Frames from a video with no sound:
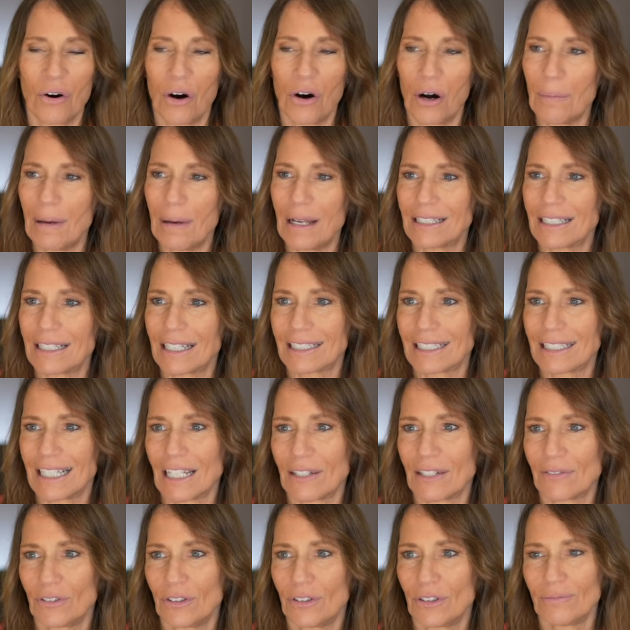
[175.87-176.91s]
been
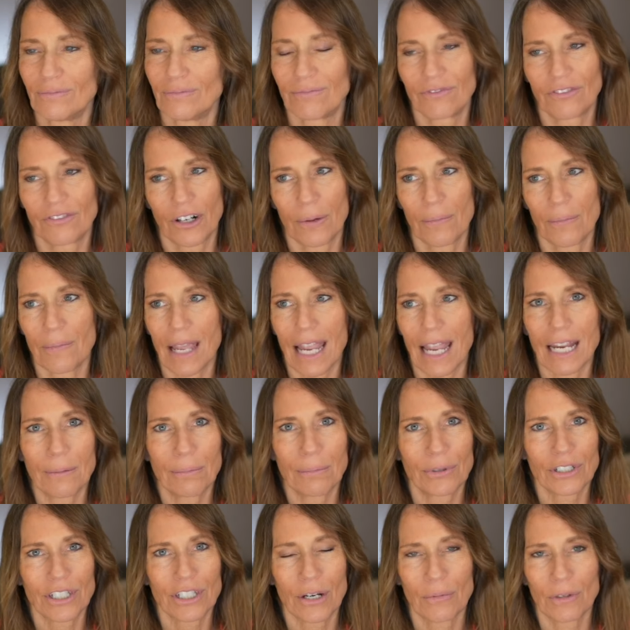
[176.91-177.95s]
successful from 8%
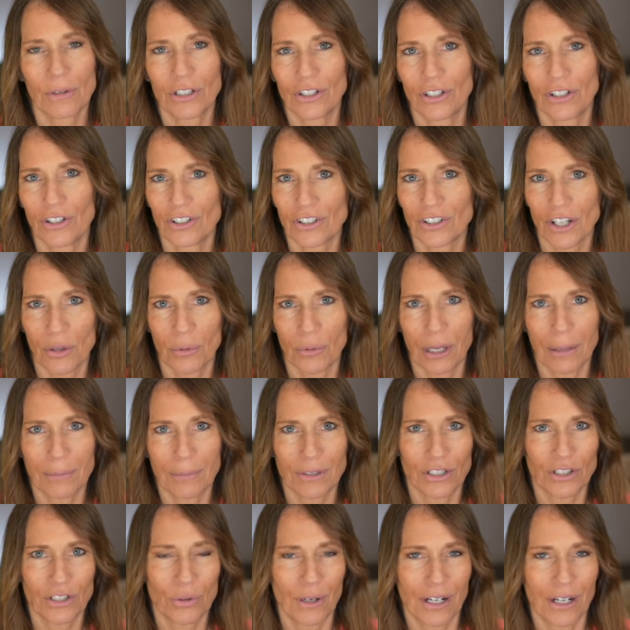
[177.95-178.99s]
returns all the way up to
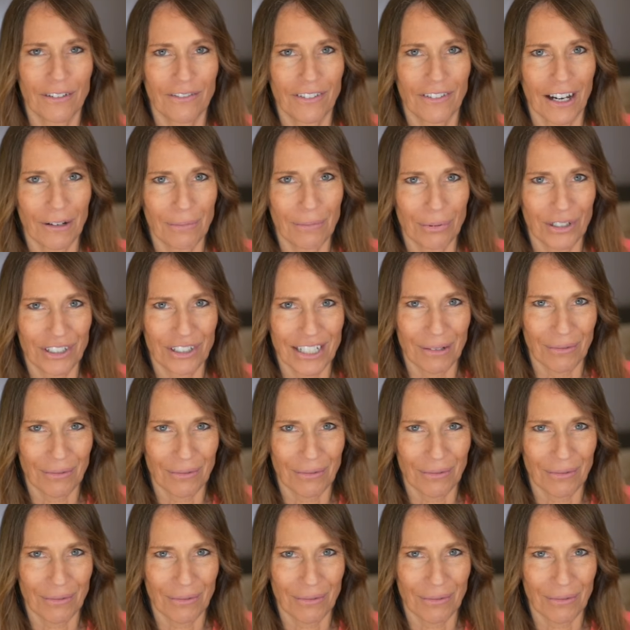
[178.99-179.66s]
25%